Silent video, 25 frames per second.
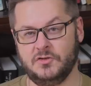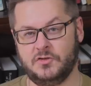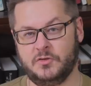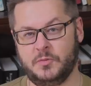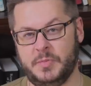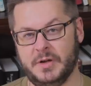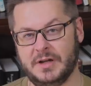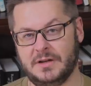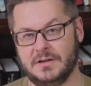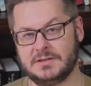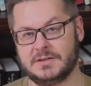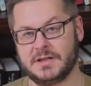you've
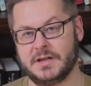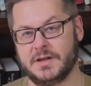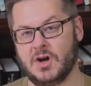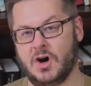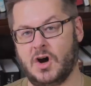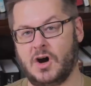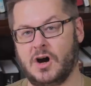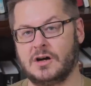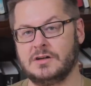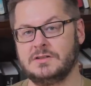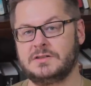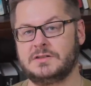built an
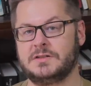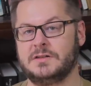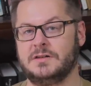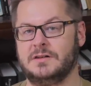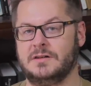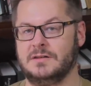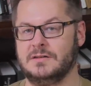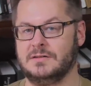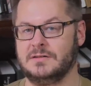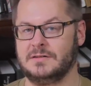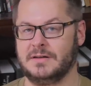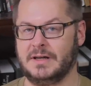
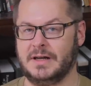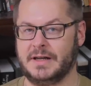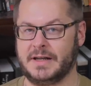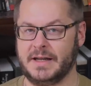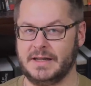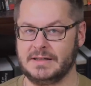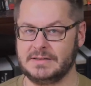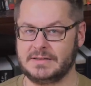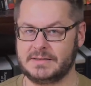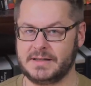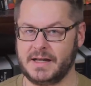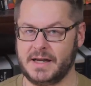arsenal
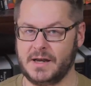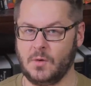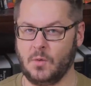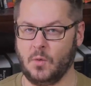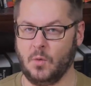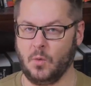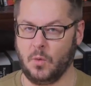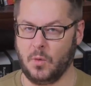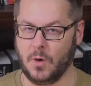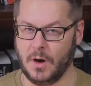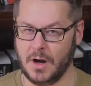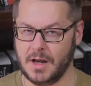against that
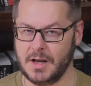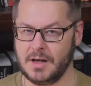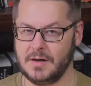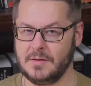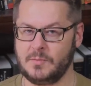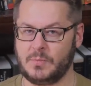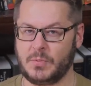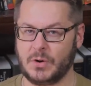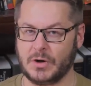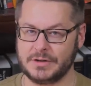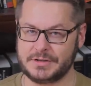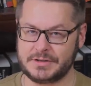
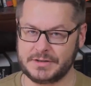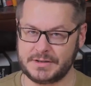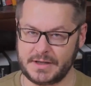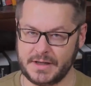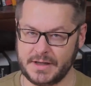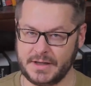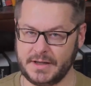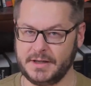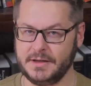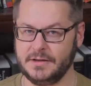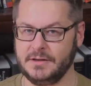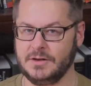one
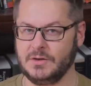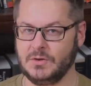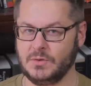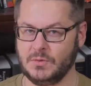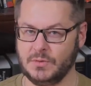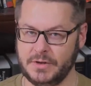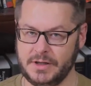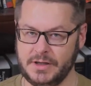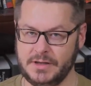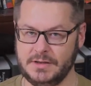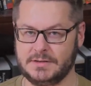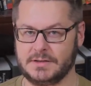particular
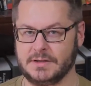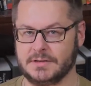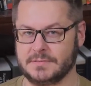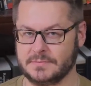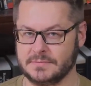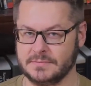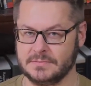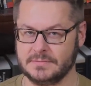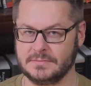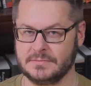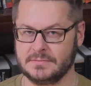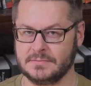reason,
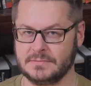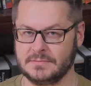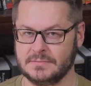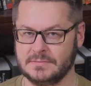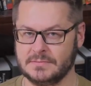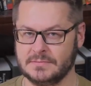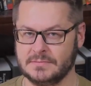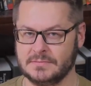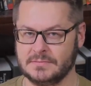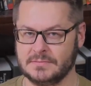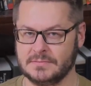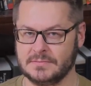
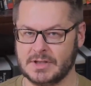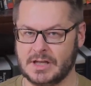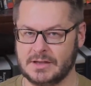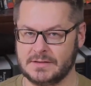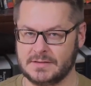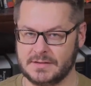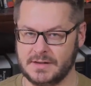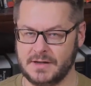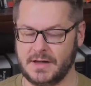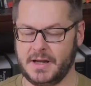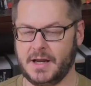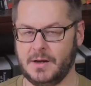
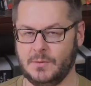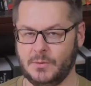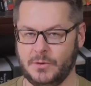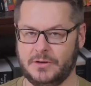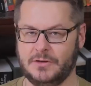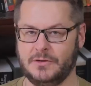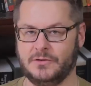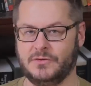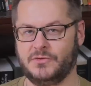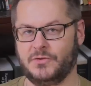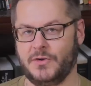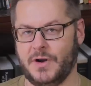sit down
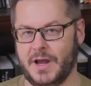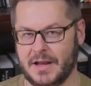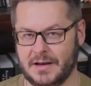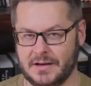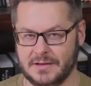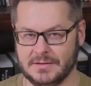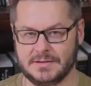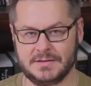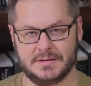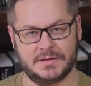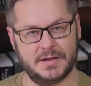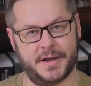with your friend
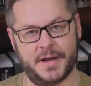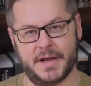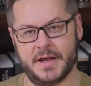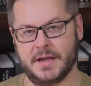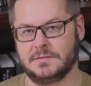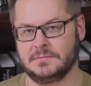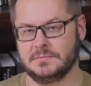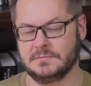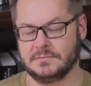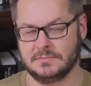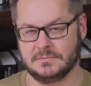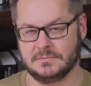and say,